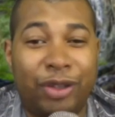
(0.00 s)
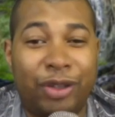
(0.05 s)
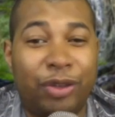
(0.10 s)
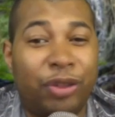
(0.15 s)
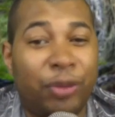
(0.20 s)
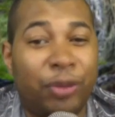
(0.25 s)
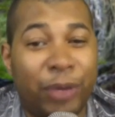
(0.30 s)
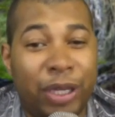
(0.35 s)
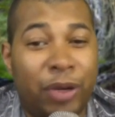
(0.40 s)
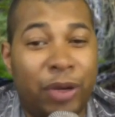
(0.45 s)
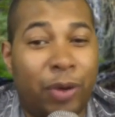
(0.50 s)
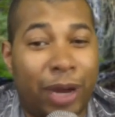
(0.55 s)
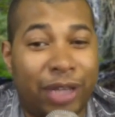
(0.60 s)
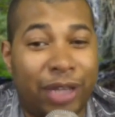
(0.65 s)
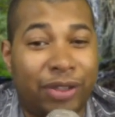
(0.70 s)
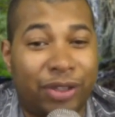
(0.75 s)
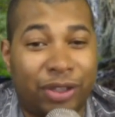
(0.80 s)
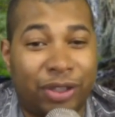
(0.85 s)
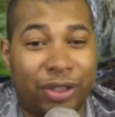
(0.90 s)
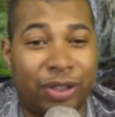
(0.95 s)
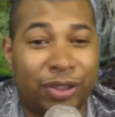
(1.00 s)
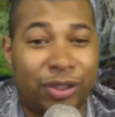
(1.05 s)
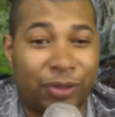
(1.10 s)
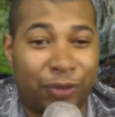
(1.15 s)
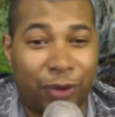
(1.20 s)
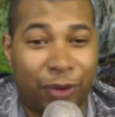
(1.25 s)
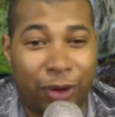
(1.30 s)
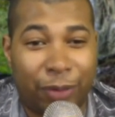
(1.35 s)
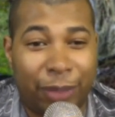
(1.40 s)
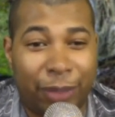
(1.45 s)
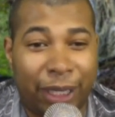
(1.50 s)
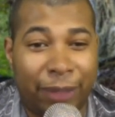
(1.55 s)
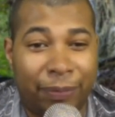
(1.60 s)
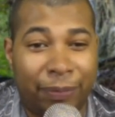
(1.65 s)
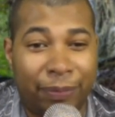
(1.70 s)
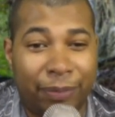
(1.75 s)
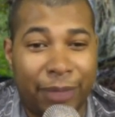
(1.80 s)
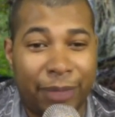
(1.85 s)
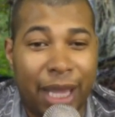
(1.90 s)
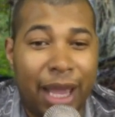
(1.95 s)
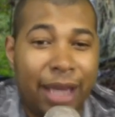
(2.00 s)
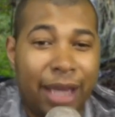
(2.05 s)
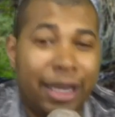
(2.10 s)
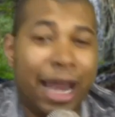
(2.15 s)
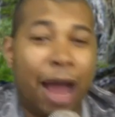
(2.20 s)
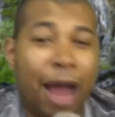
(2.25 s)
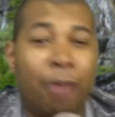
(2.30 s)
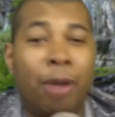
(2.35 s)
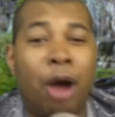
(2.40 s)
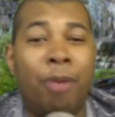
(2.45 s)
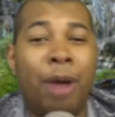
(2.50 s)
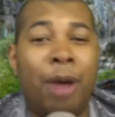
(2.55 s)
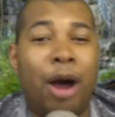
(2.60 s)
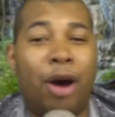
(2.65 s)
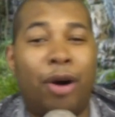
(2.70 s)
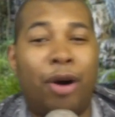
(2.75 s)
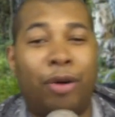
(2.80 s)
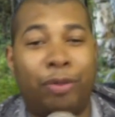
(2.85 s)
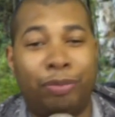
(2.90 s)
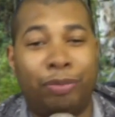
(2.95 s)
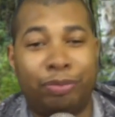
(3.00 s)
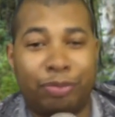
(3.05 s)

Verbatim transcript: three questions for me. Now, Momo,